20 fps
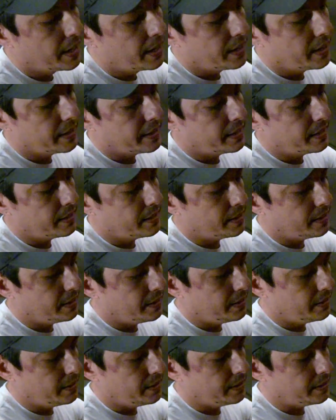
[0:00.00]

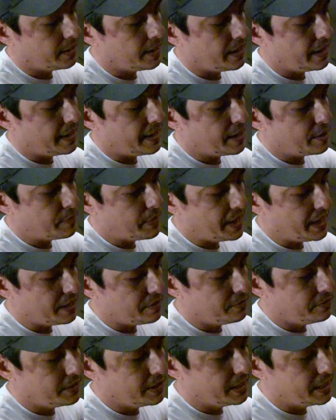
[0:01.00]
Here I am
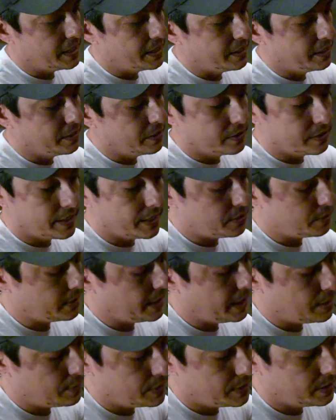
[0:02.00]
envying you, because that's what
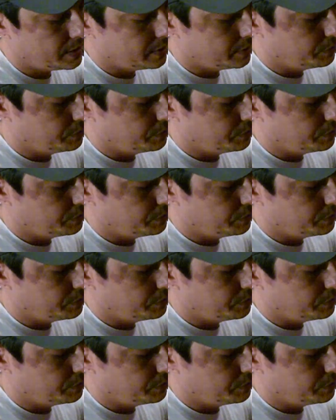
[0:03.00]
happens.